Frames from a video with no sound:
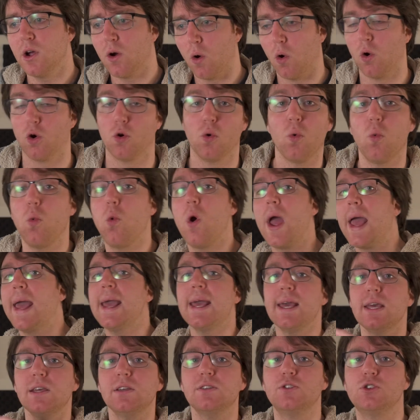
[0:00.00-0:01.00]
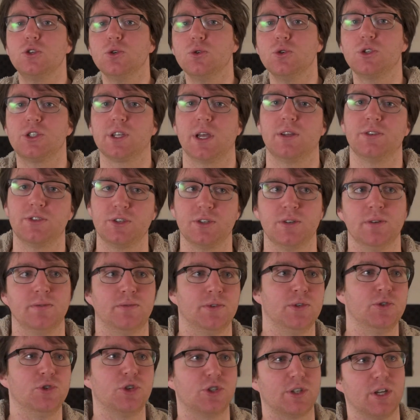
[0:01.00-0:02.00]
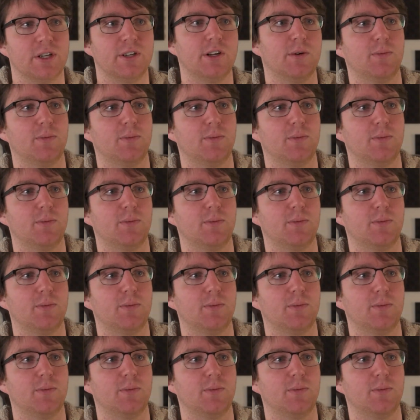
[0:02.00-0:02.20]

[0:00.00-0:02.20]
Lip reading: or way too sensitive and you just end